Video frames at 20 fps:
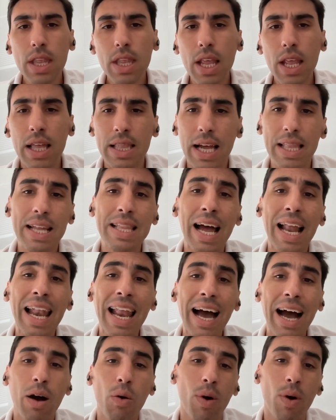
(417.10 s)
that, that
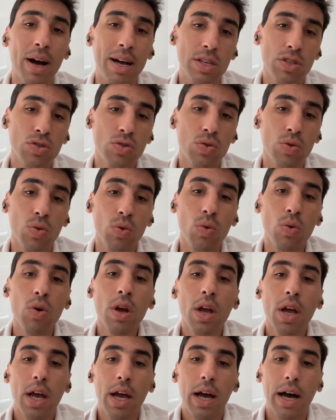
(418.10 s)
allow us to
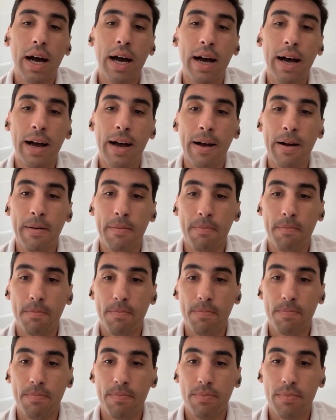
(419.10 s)
um,
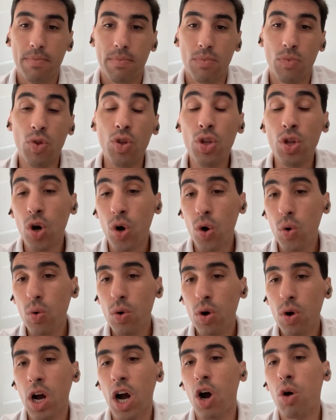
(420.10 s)

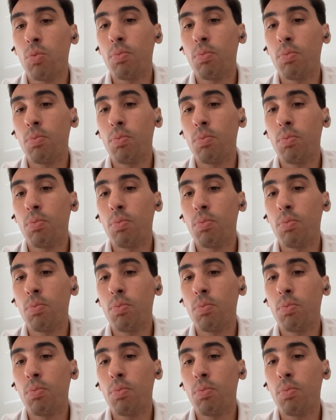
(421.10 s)
know how